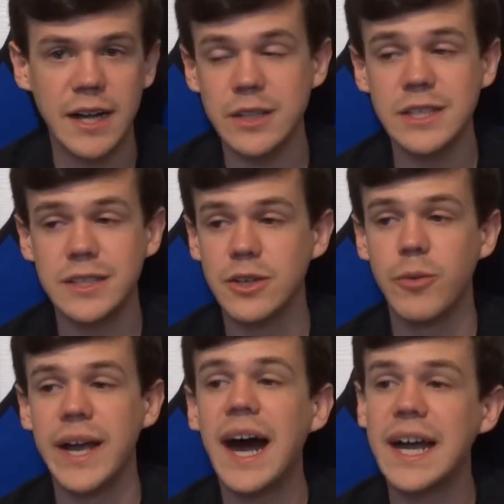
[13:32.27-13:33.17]
at least no
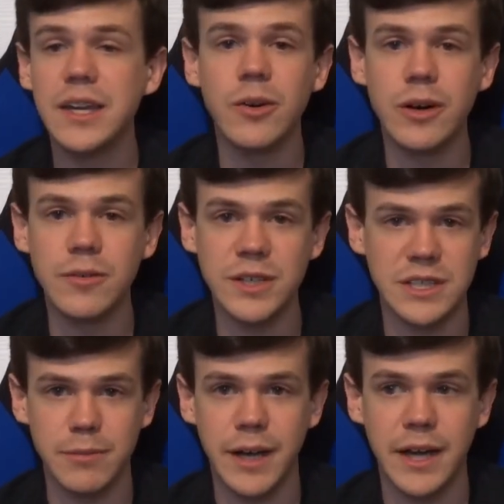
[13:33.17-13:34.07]
way I know of, because
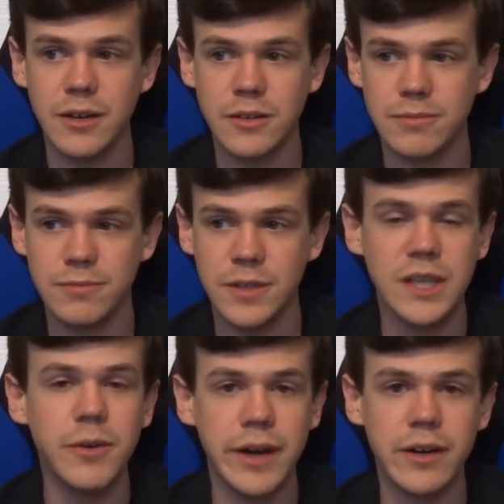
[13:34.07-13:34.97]
I'm not a
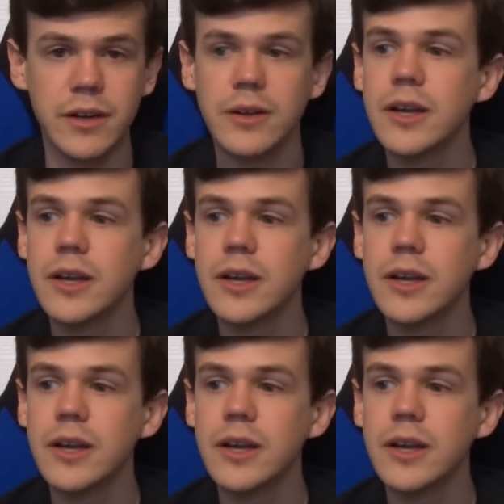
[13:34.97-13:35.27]
video editor,